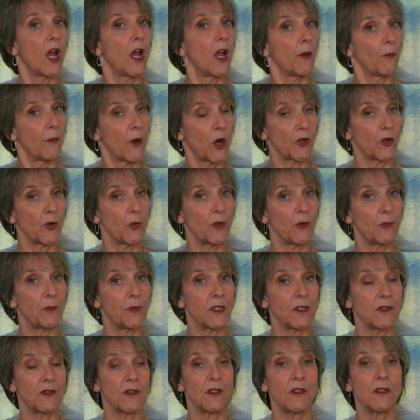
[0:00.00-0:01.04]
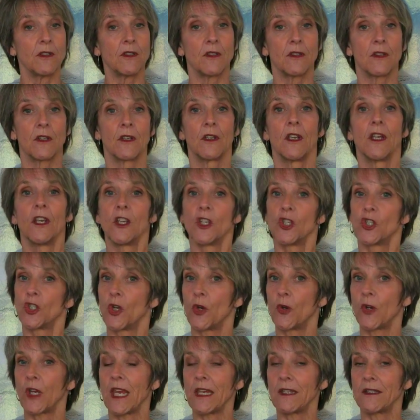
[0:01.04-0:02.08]
partner with business,
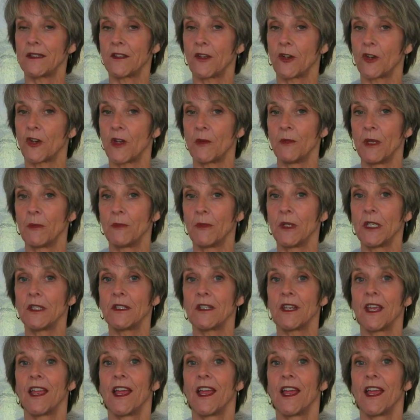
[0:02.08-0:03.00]
showcase their commitment,